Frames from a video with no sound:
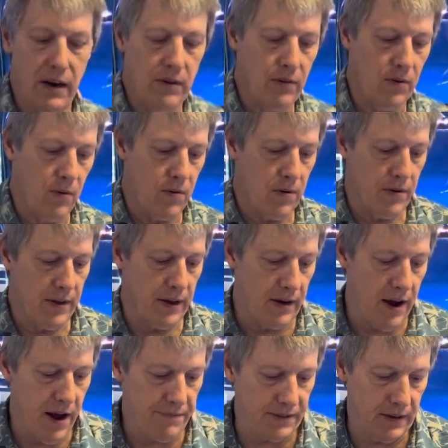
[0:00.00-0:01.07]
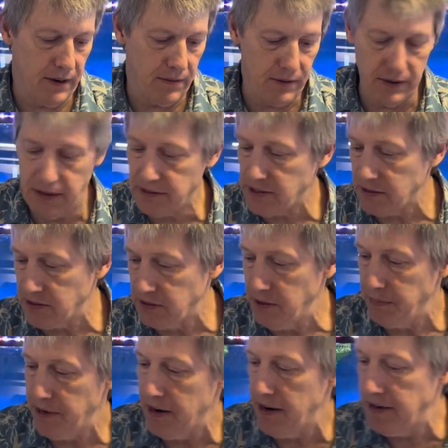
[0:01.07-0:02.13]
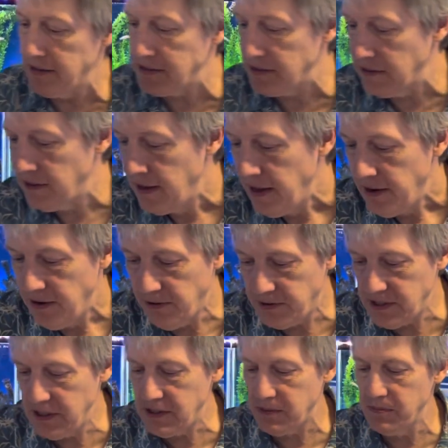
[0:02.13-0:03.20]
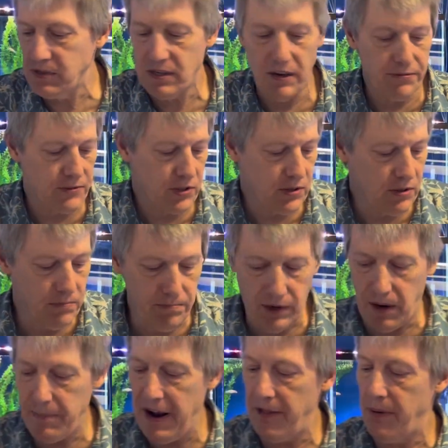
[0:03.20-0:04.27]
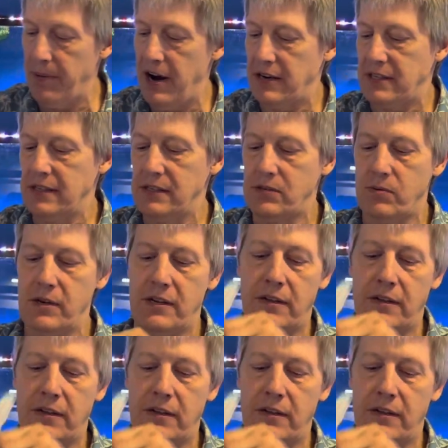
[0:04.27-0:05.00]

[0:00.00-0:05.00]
don't order that often, I realized I was a little behind. So you'll see some stuff come out of the box this week